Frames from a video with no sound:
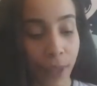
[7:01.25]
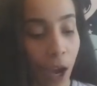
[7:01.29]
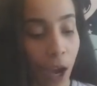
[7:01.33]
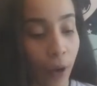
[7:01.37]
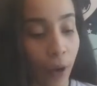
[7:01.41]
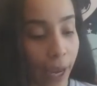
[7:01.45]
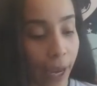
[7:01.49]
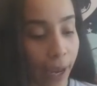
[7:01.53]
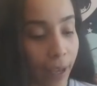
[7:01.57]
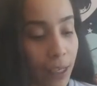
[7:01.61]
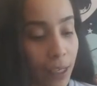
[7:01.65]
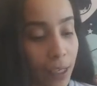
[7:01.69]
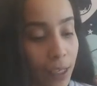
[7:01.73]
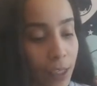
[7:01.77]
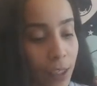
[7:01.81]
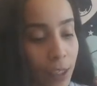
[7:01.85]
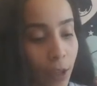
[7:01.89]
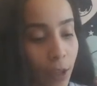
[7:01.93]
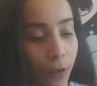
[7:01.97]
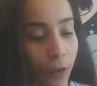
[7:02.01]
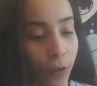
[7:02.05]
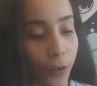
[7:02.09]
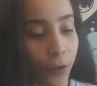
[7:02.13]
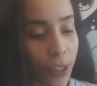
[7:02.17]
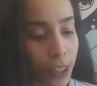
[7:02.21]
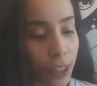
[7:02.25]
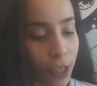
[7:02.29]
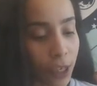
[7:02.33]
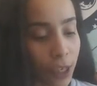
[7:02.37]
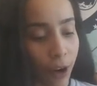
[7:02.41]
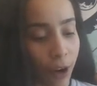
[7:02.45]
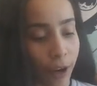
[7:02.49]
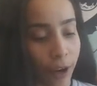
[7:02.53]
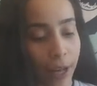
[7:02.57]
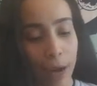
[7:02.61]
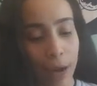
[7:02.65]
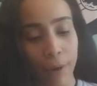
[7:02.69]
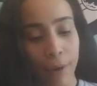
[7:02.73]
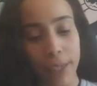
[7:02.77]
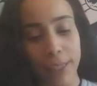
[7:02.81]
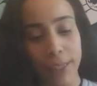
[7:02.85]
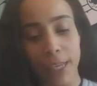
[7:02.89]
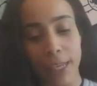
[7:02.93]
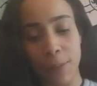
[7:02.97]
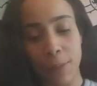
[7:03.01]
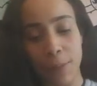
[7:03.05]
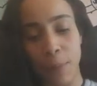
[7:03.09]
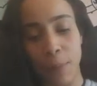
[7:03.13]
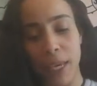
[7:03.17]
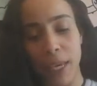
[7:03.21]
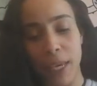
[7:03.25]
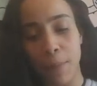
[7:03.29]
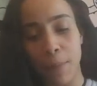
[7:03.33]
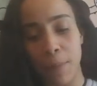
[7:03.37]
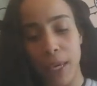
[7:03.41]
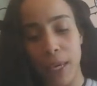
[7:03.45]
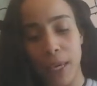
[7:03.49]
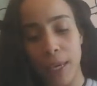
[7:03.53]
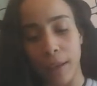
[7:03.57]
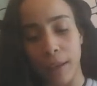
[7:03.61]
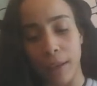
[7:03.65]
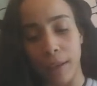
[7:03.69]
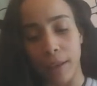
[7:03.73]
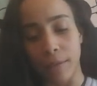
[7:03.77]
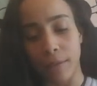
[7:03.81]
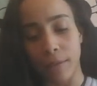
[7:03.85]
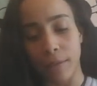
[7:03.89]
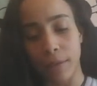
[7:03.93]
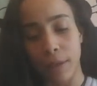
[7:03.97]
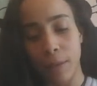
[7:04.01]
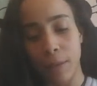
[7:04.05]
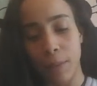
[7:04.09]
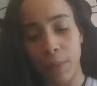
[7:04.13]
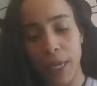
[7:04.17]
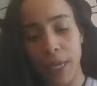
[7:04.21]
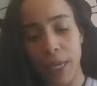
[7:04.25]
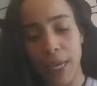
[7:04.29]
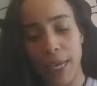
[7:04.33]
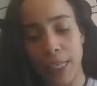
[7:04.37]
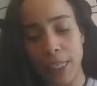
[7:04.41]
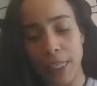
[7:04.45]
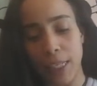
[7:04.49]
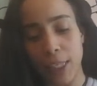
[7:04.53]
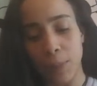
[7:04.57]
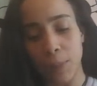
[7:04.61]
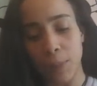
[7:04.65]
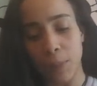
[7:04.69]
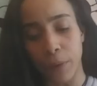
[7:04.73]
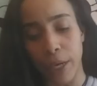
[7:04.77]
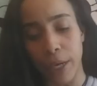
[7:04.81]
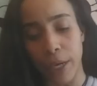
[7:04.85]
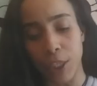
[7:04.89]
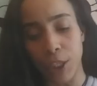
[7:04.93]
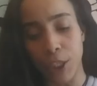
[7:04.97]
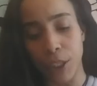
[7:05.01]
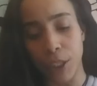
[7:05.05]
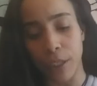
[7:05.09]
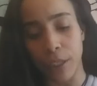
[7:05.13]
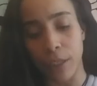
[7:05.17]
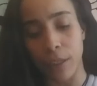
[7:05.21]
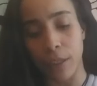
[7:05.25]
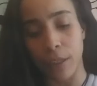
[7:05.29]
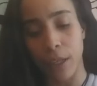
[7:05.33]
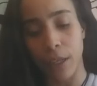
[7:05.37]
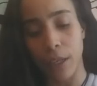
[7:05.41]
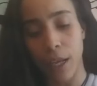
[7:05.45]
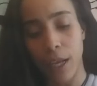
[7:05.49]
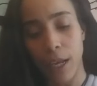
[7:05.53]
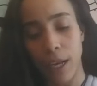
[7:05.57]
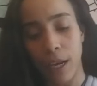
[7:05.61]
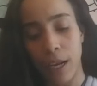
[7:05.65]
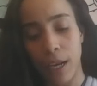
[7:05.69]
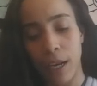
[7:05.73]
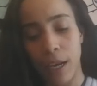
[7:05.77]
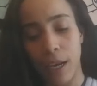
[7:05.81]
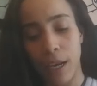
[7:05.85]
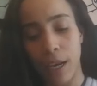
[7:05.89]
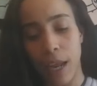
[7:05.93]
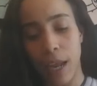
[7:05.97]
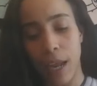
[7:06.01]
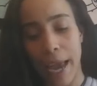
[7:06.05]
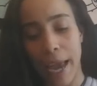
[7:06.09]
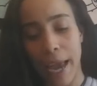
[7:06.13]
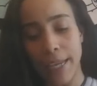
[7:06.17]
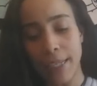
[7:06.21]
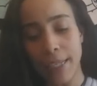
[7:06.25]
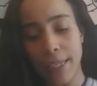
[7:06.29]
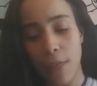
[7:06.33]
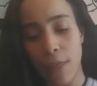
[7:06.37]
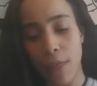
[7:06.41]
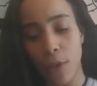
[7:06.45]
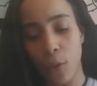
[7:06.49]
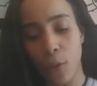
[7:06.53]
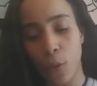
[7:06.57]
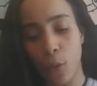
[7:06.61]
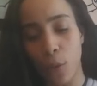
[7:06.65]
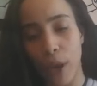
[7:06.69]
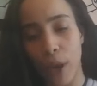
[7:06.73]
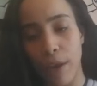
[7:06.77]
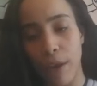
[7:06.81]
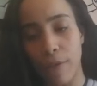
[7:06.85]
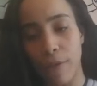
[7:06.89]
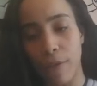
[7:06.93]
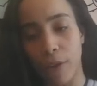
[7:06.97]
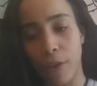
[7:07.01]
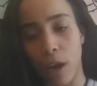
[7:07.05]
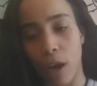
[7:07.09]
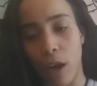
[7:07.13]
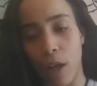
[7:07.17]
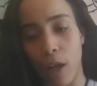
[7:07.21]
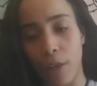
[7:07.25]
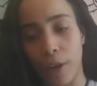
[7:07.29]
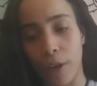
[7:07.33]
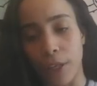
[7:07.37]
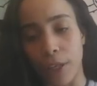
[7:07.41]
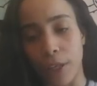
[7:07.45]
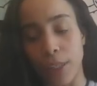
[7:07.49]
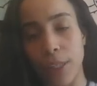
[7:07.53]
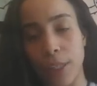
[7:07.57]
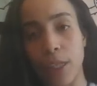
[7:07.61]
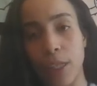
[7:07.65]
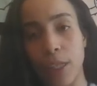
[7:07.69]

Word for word: Okay, so the first card out, it says, be a beacon, be an inspiration, light the way for others.